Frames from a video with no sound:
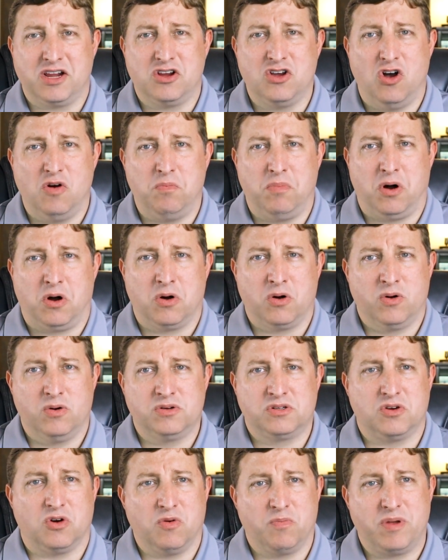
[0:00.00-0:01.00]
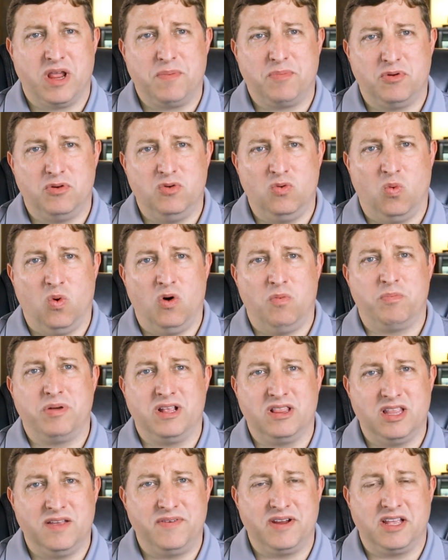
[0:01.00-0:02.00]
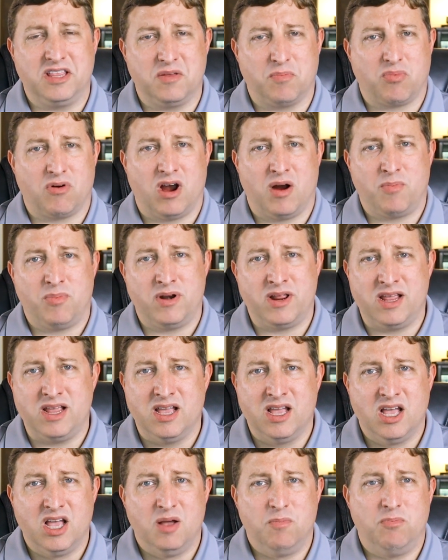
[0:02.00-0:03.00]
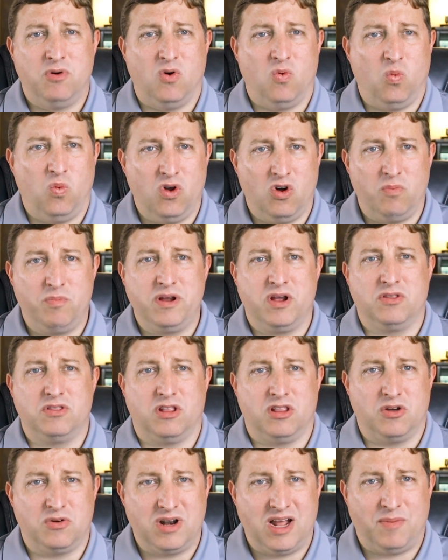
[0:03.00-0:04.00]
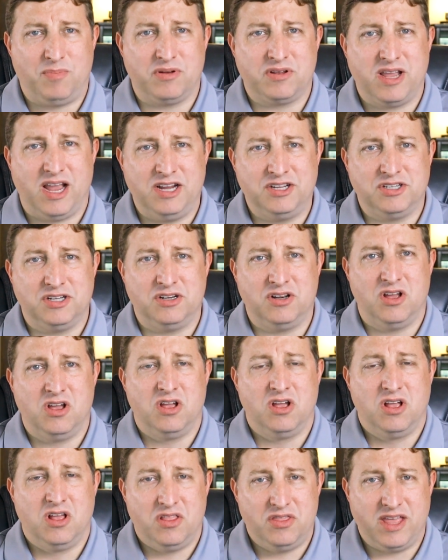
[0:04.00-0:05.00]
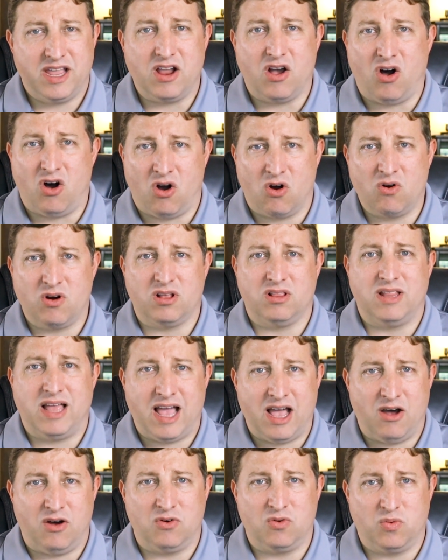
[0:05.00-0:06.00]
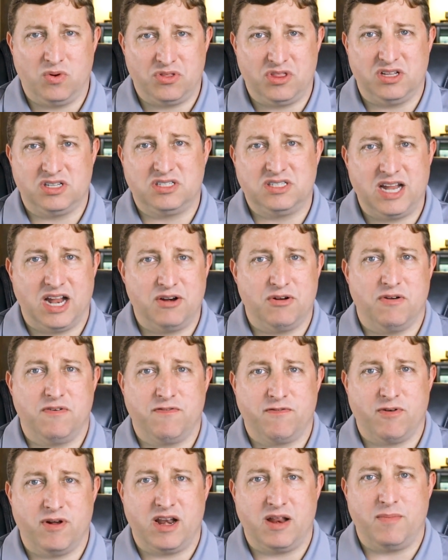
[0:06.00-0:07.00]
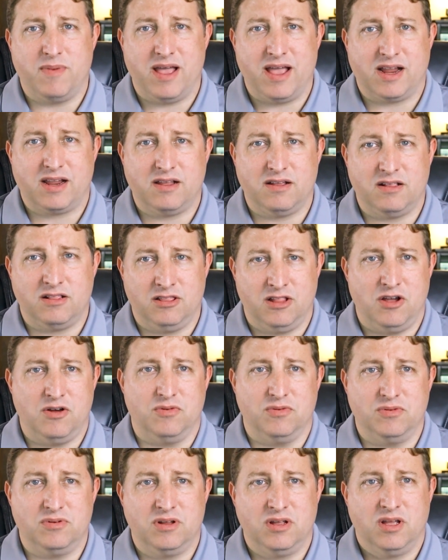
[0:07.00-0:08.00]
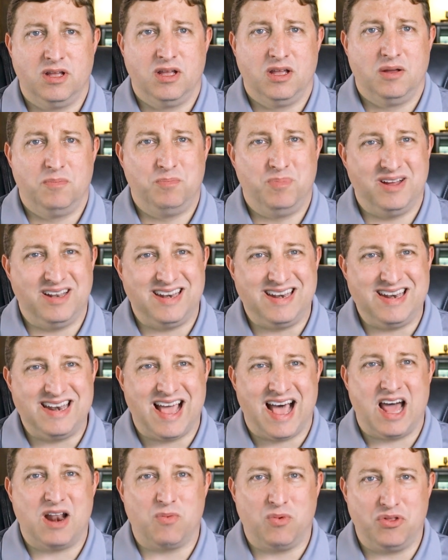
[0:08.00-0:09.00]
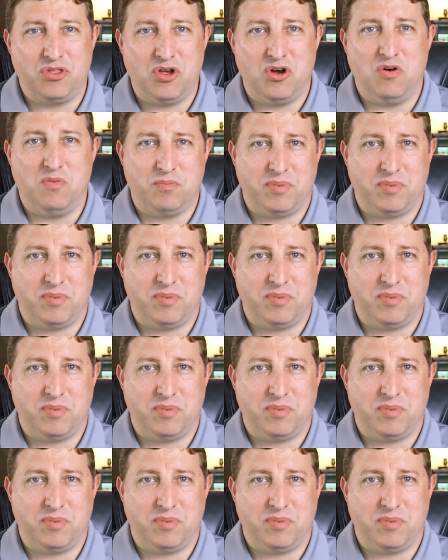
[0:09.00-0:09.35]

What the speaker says: co-borrowers are people who won't be living in the property but will be on the loan application. They are allowed with a standard Freddie Mac loan, but not with Home